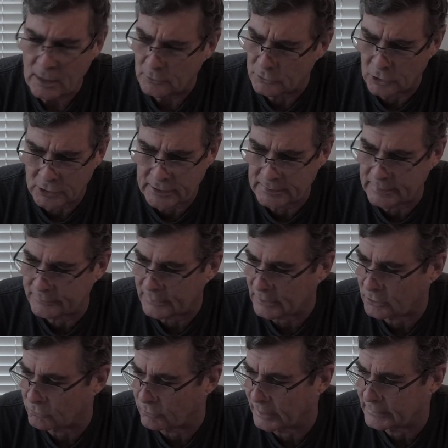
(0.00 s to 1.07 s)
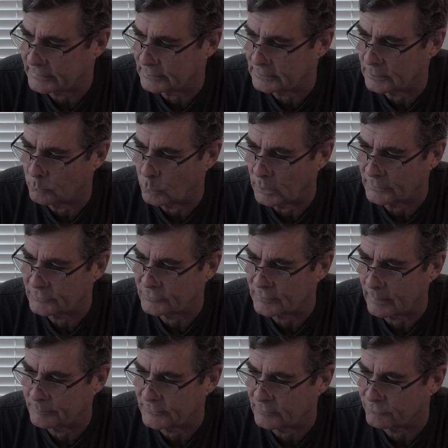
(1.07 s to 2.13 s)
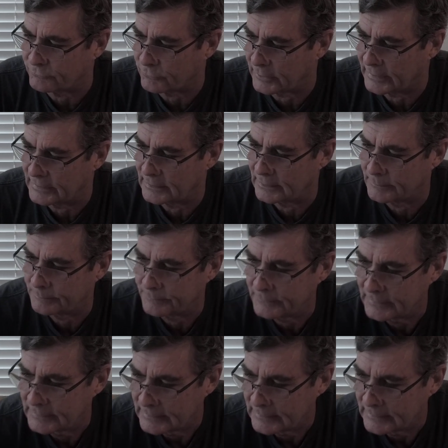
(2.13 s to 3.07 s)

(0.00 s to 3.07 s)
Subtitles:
Looking at the curriculum, One Step to Freedom,